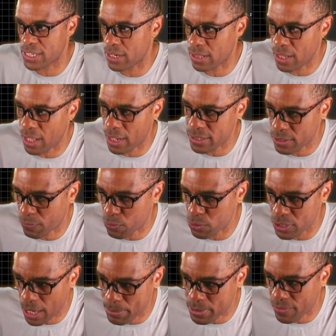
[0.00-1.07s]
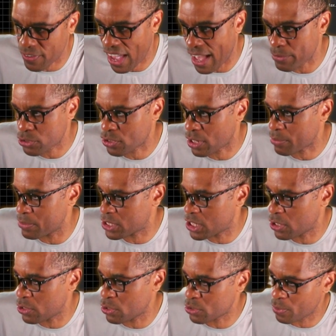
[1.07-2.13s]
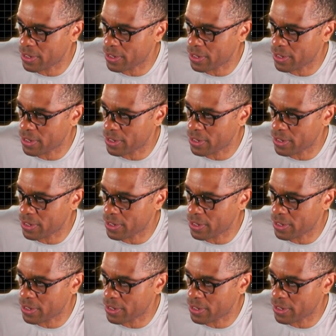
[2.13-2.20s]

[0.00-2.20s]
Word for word: a lot of different types of abstract materials.